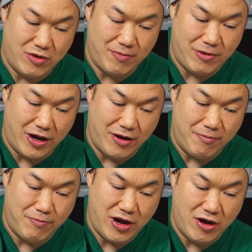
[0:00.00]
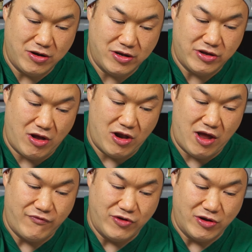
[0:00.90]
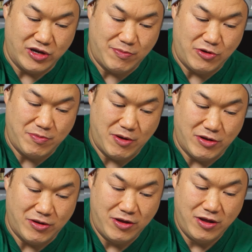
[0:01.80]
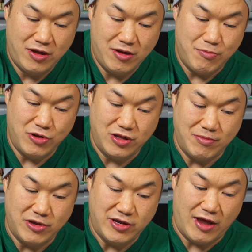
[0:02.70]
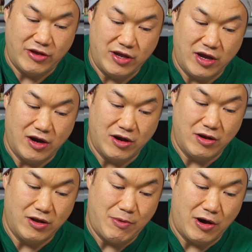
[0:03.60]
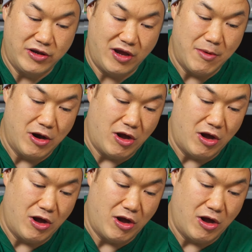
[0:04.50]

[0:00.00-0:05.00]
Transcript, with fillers: want to like break this all off. You know, you're supposed to be able to put the missiles here, the part's coming